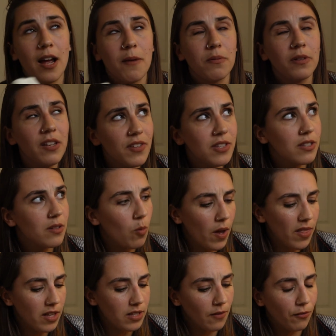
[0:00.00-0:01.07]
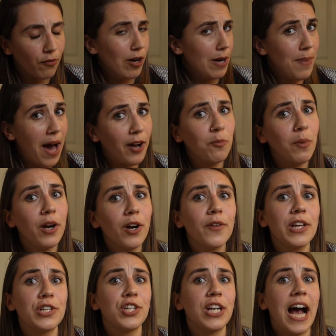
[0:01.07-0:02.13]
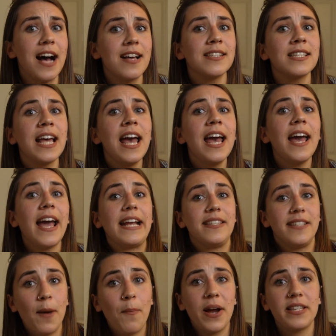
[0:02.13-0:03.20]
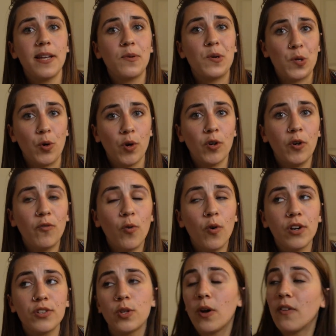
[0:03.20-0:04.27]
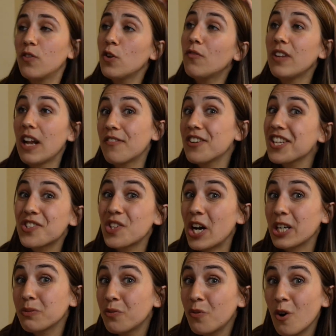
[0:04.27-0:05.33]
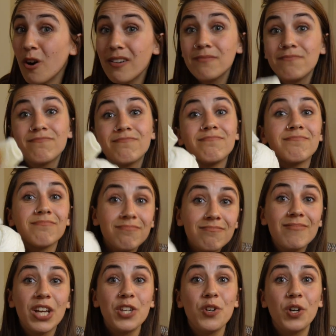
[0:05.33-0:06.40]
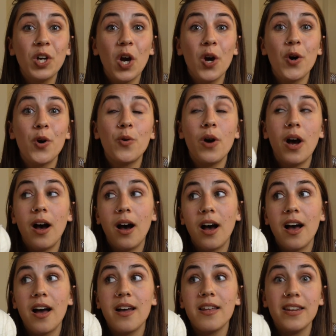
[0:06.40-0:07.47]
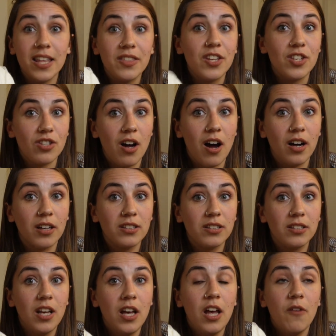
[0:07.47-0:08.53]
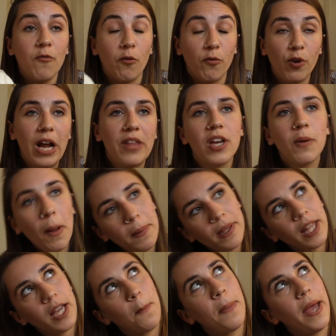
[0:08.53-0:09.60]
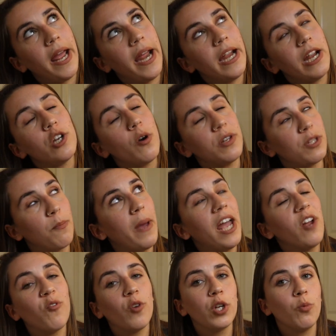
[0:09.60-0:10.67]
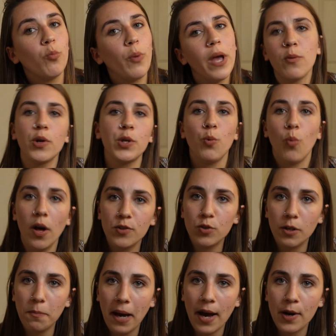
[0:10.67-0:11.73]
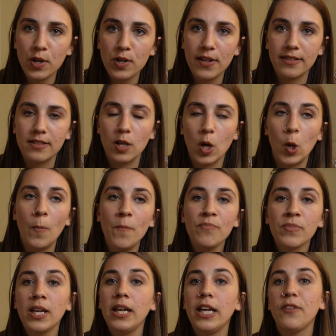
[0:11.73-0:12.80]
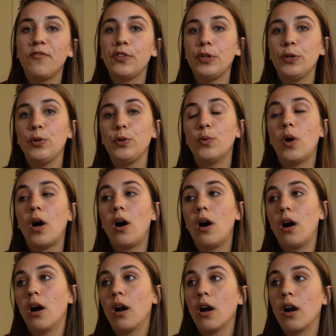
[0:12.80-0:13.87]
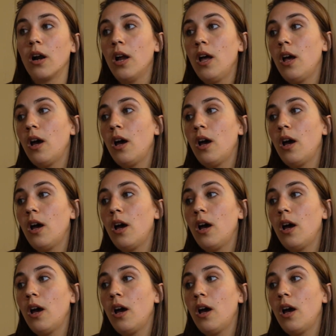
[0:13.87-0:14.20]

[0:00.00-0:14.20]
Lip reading: I believe it's the one that's a free pattern by her that she has a step-by-step tutorial for. So if you've never knit socks before, you can go knit these socks for free. I think it might be like it's a pay what you want sort of pattern. And so if you are